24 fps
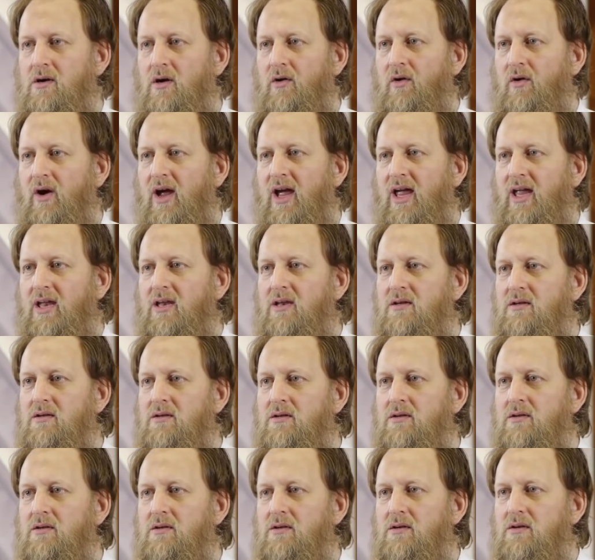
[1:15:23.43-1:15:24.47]
Right?
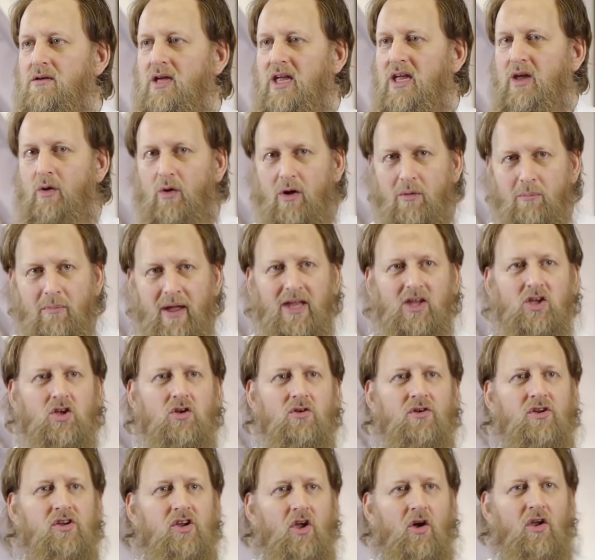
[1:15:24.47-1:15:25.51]
He will make
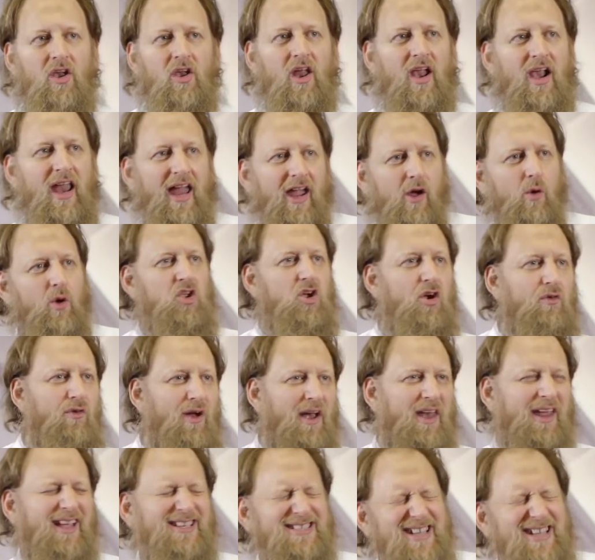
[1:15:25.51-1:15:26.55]
you. You're not like when you're
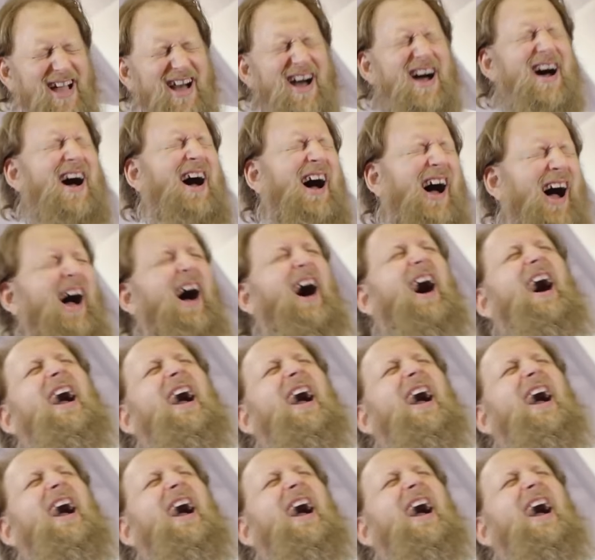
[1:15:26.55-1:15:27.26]
running. It's, I